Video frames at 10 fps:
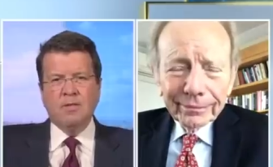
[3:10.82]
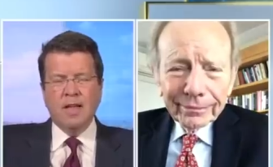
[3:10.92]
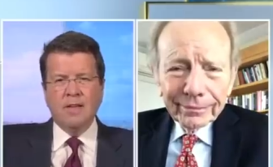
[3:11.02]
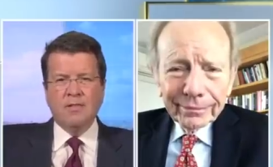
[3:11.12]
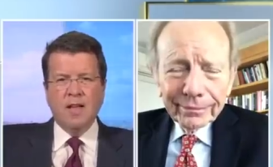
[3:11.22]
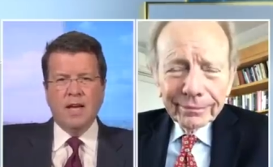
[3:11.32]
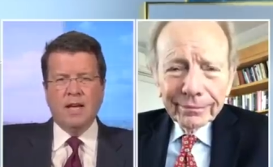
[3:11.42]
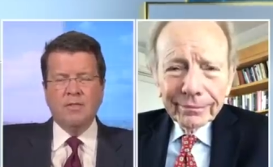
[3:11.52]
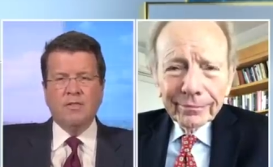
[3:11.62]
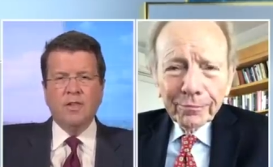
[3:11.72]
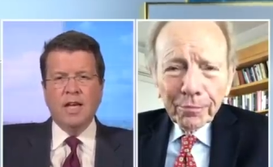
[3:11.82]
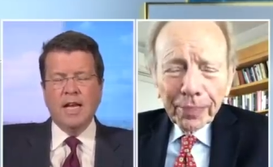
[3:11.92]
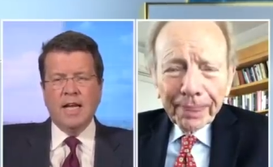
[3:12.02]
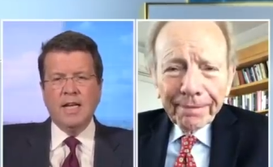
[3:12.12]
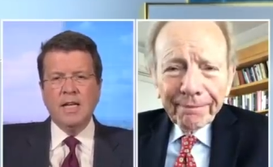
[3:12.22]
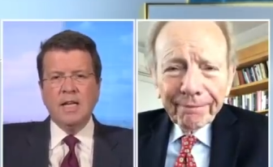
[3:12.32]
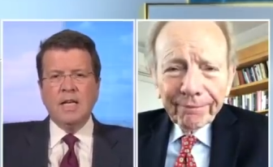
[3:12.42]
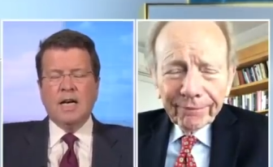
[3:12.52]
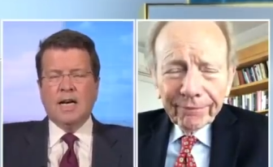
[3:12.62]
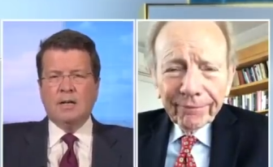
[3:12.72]
Speaker 1: last night on CNN,
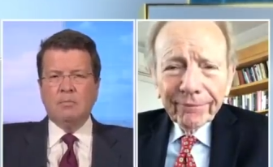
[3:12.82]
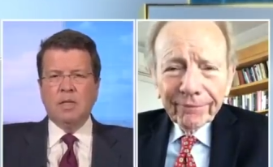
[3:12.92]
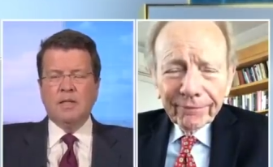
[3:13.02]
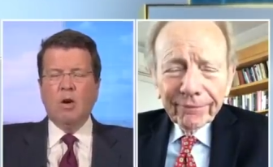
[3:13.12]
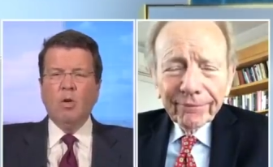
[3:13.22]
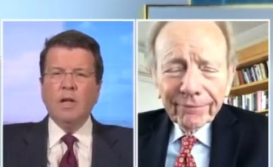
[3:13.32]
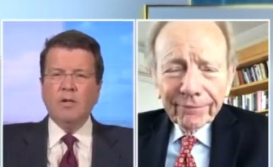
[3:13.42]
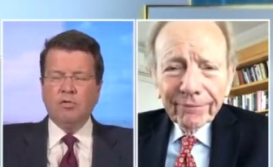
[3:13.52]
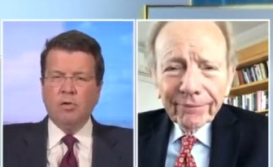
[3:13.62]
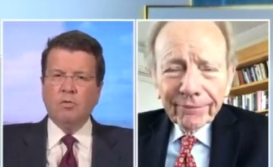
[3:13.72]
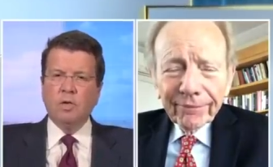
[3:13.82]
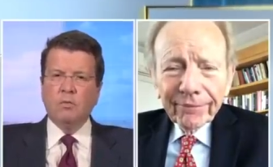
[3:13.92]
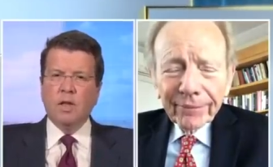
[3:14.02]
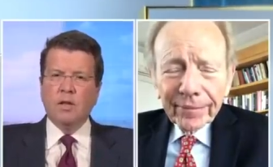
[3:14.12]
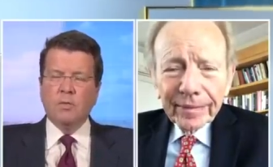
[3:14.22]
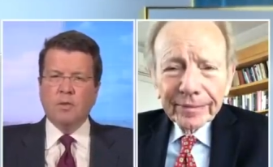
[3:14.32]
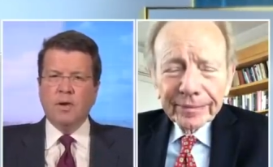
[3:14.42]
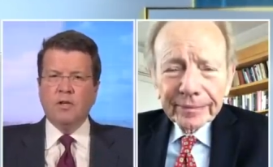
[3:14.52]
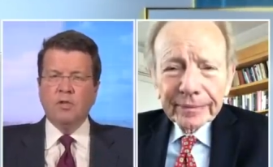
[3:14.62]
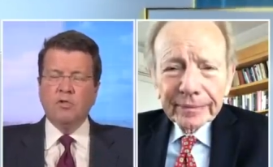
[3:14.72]
uh, but the whole issue of whether the
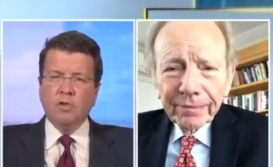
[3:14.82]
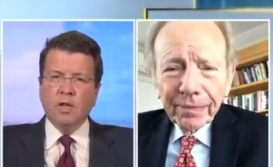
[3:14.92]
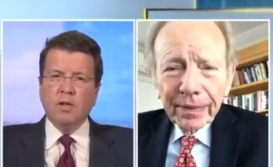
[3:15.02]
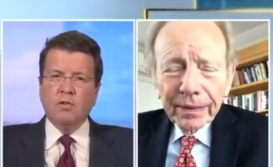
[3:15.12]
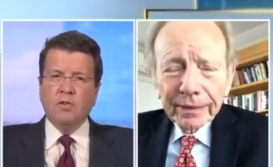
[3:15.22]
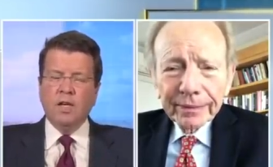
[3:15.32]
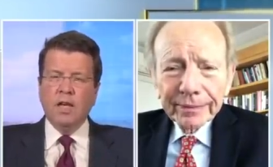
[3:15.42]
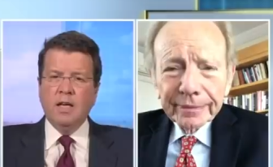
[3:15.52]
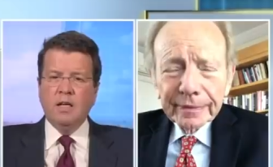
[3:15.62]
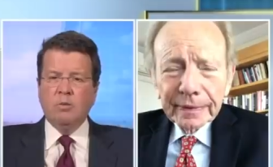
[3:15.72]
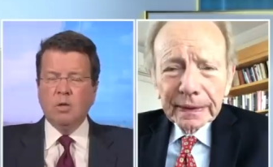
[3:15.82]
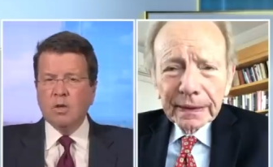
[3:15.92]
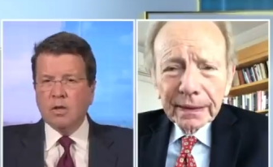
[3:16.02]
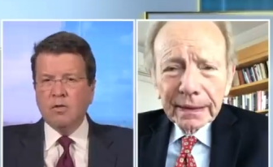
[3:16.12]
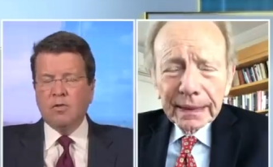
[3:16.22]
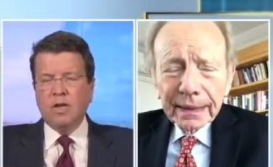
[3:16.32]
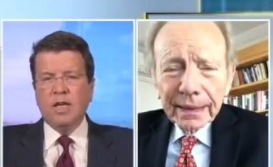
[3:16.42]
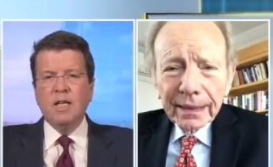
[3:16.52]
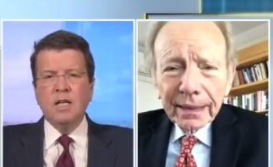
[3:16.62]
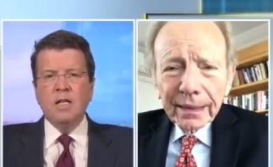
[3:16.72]
president should concede, will
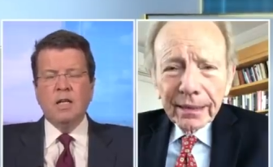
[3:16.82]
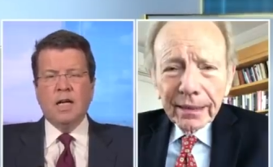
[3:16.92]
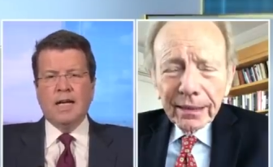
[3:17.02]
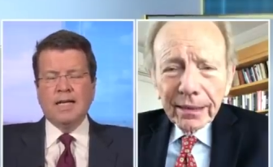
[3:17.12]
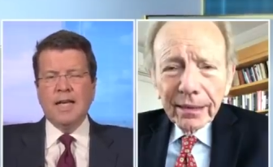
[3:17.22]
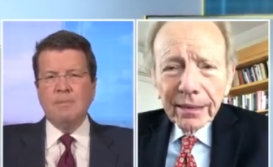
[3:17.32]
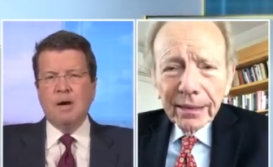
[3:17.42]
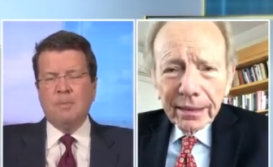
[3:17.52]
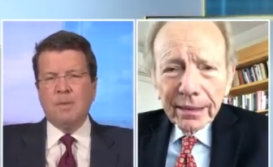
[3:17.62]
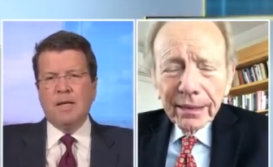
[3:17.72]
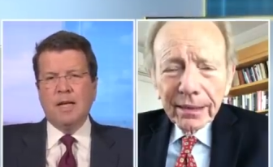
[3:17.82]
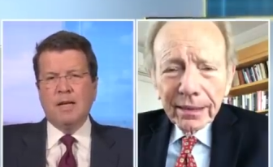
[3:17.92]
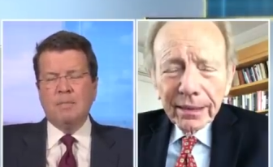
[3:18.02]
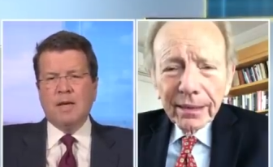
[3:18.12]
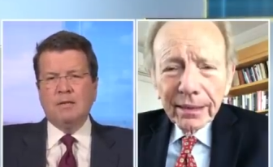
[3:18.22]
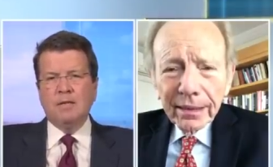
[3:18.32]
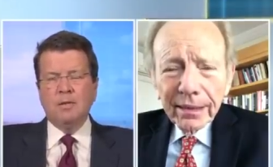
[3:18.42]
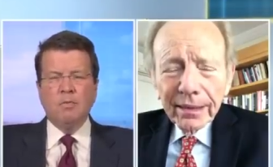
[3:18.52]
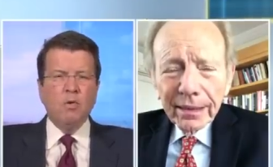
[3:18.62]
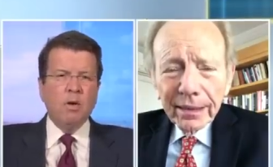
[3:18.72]
concede, uh, came up and, and, about the
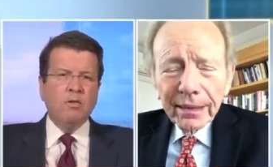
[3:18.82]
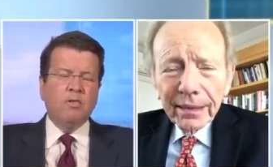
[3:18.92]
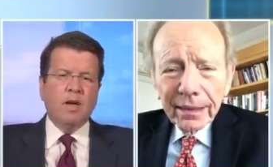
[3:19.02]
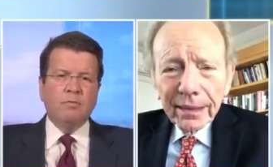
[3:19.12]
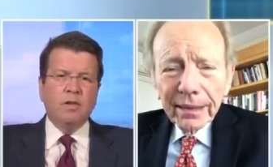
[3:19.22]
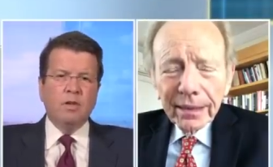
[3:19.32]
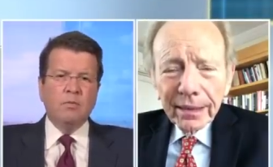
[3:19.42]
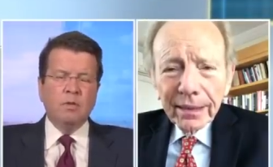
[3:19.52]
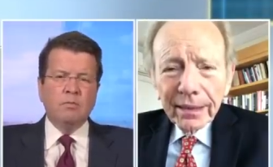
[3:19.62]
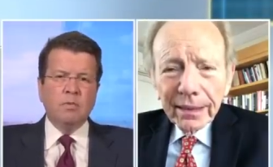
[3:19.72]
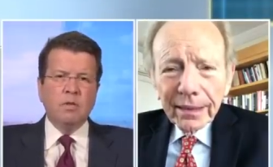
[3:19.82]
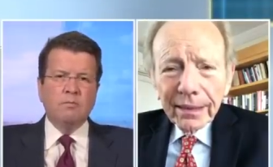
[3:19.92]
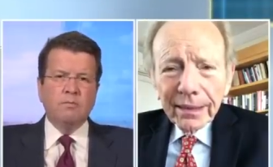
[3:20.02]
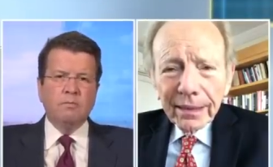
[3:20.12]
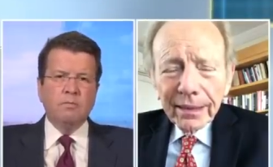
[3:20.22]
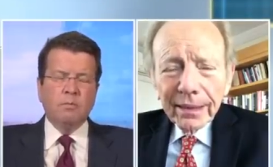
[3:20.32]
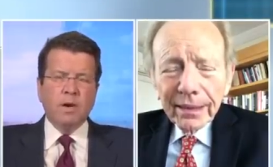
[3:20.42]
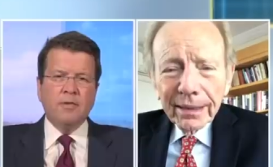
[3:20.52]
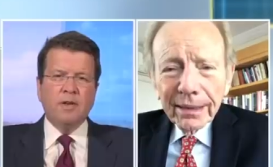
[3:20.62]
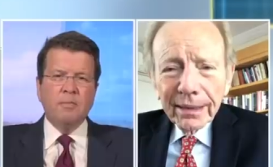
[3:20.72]
importance of the, the, the
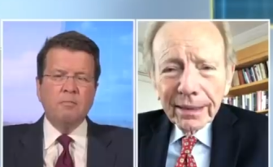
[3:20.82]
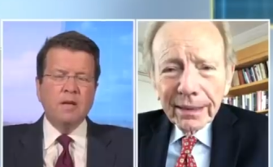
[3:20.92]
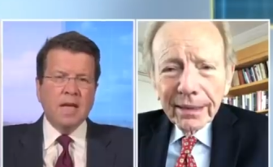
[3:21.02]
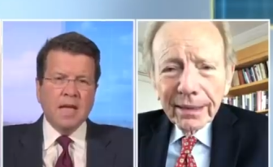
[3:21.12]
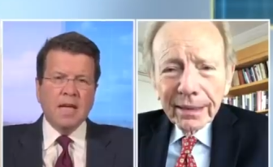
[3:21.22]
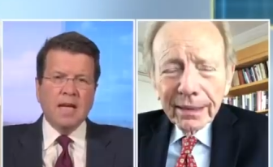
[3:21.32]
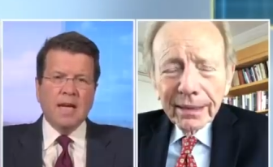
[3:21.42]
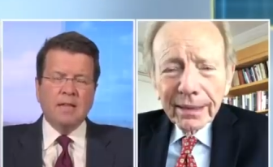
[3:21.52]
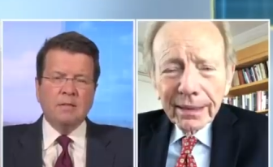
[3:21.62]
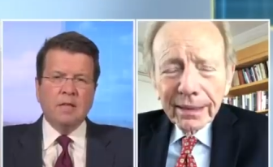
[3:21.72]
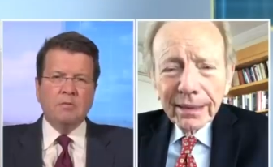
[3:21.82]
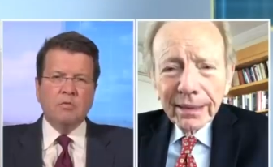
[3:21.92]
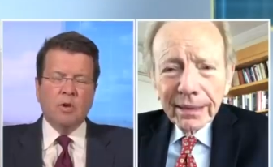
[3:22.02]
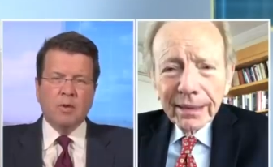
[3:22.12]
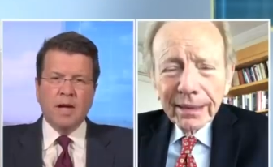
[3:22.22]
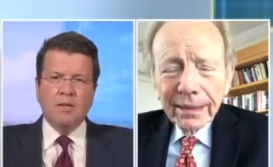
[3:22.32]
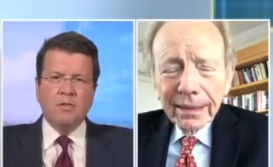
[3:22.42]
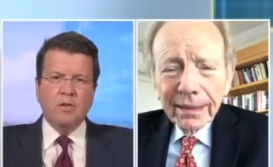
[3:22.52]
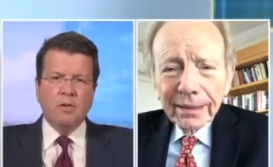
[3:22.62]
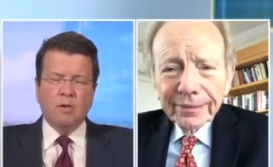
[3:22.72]
president being at, at Joe
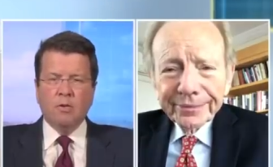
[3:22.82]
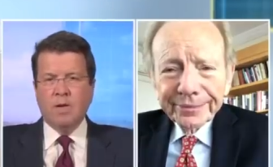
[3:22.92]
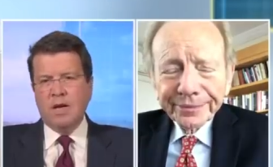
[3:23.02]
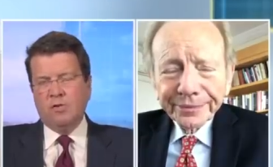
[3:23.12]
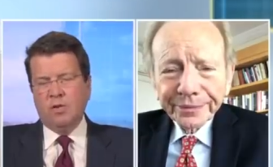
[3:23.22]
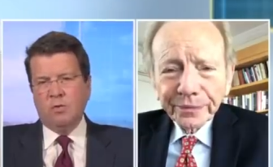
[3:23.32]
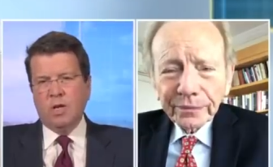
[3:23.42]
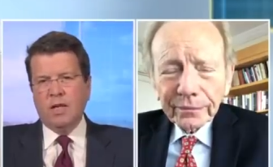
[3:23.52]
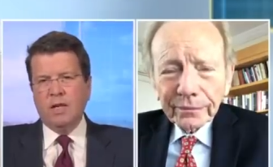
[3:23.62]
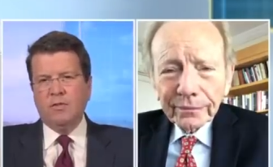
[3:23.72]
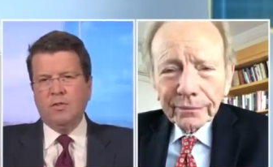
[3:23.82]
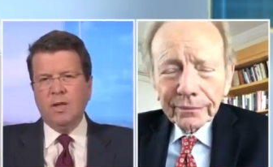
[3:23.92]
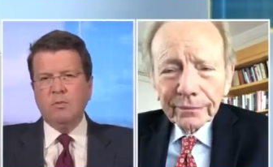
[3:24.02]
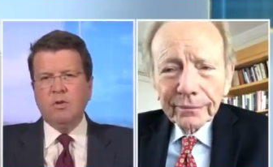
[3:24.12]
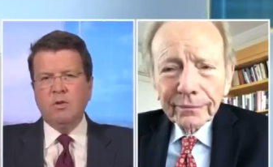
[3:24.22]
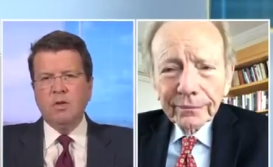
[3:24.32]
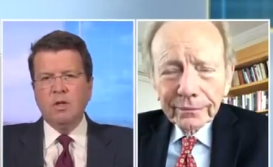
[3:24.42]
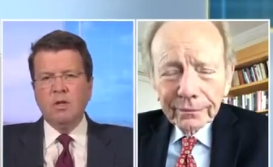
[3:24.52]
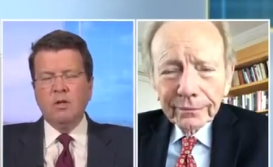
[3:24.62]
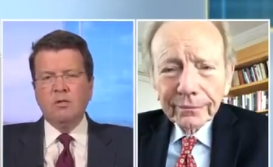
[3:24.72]
Biden's inauguration. While he seemed to
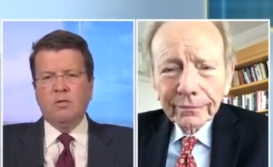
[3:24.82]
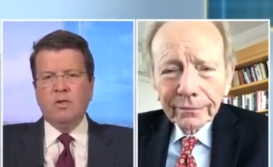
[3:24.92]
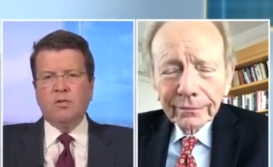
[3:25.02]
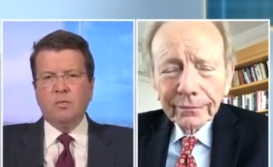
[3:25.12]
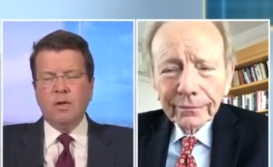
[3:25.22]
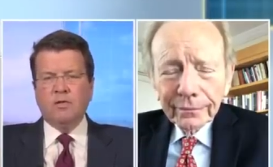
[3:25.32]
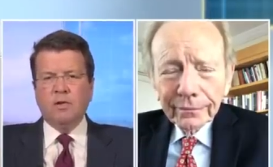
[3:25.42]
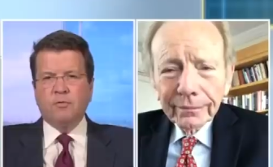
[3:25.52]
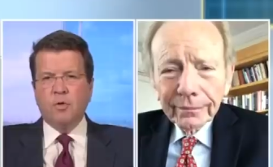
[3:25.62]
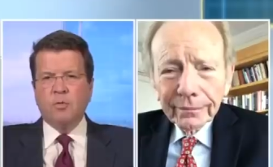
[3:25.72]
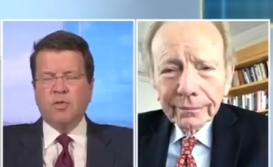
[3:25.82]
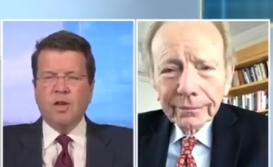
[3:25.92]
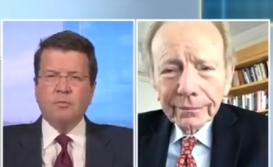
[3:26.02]
dismiss it for himself